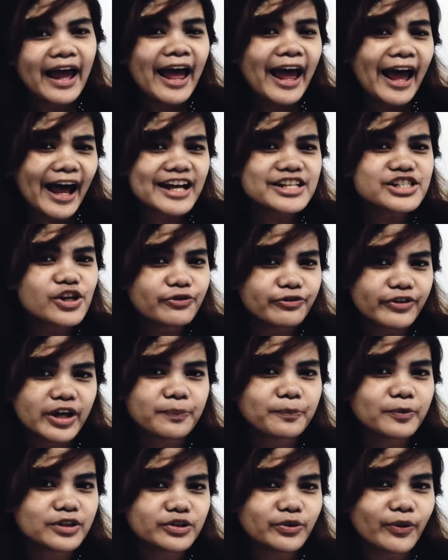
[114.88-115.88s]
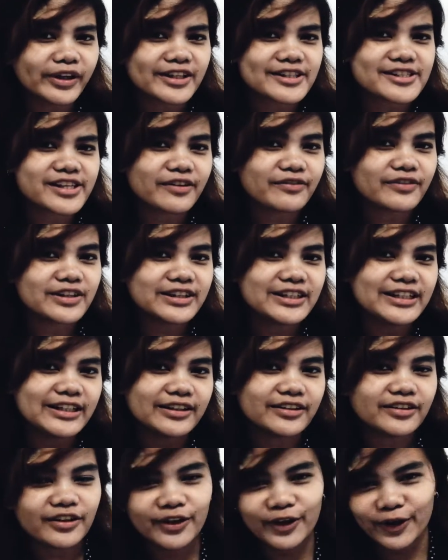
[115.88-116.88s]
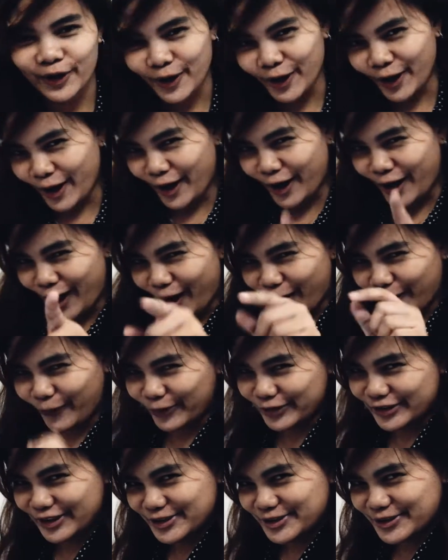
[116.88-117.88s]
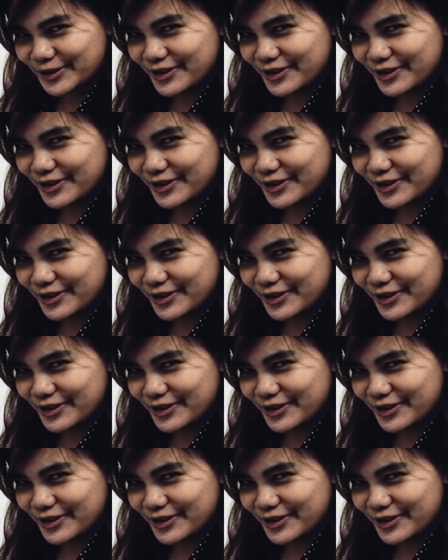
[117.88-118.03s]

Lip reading: As of April 2017, according to